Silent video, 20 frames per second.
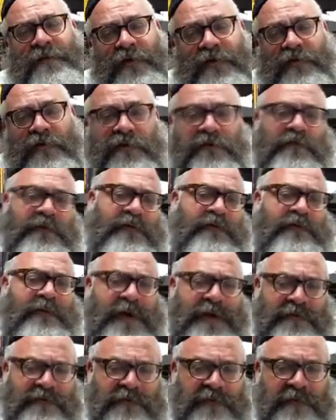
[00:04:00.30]
because we're
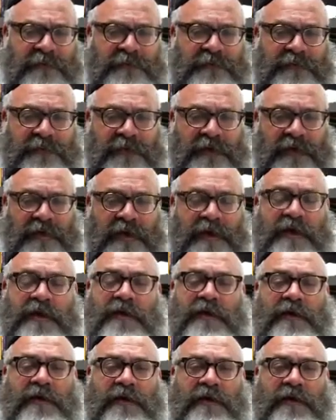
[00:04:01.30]
grateful.
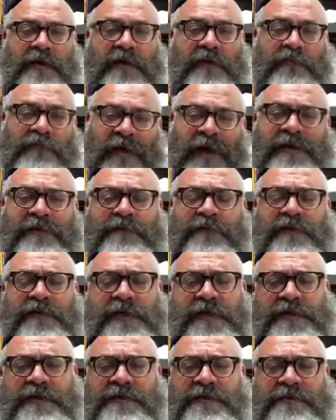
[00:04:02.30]

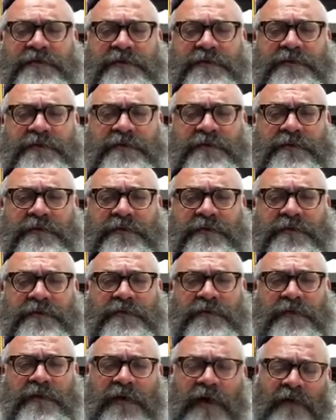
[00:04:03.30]
Gratefulness
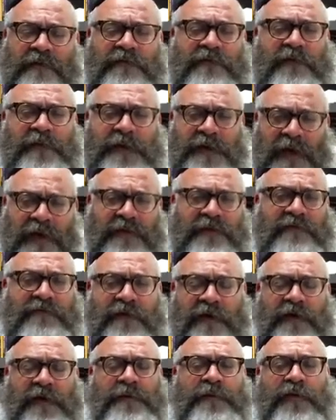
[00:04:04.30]
comes from another
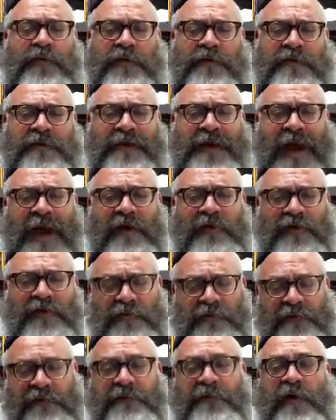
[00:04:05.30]
very important
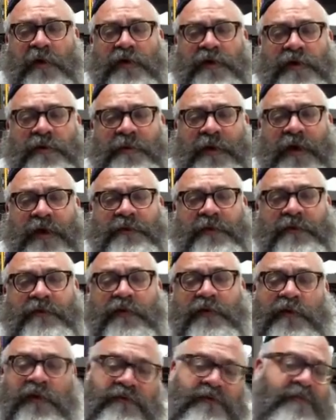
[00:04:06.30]
character we've spoken about
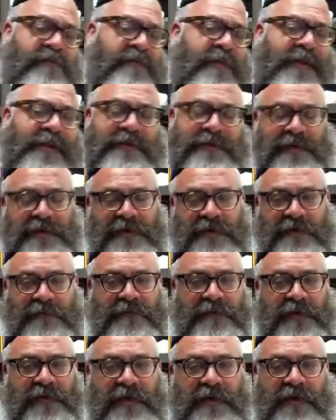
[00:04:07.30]
before, is humility.
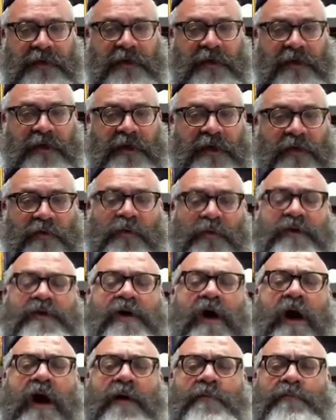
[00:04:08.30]
When
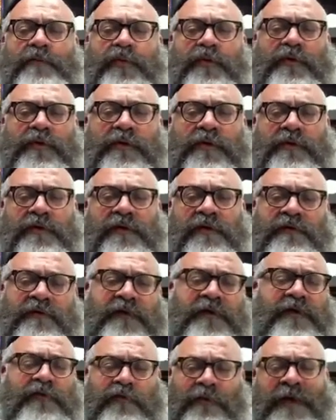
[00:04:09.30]
you're humble, you
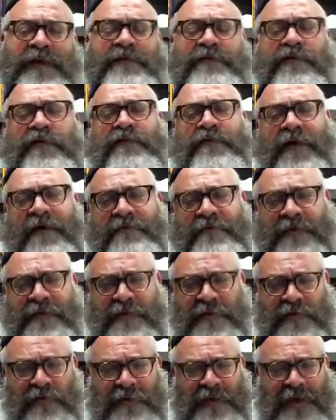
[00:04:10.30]
feel grateful for everything you